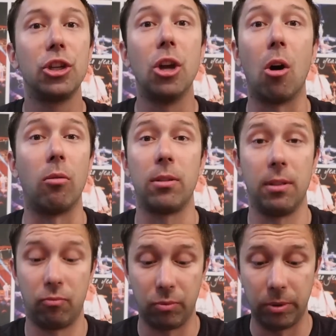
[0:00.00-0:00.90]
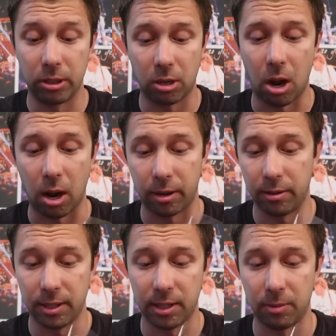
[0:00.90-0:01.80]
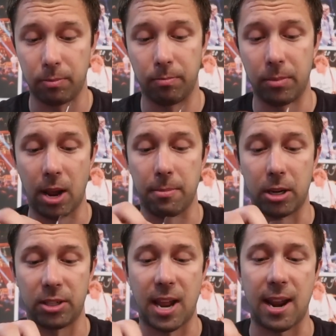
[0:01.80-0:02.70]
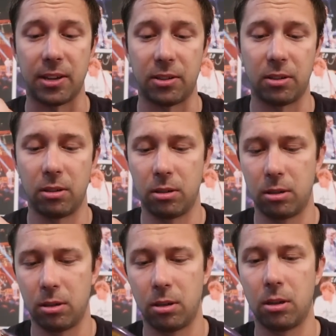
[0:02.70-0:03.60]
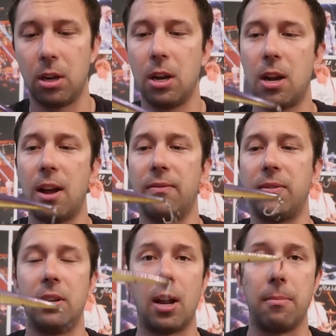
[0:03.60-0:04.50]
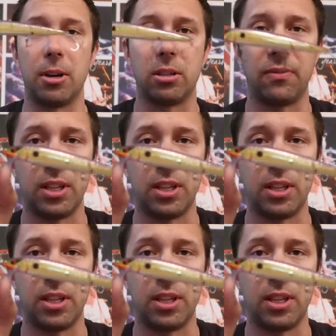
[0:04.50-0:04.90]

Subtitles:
Yo, real talk. This is nightmare status. I have nightmares of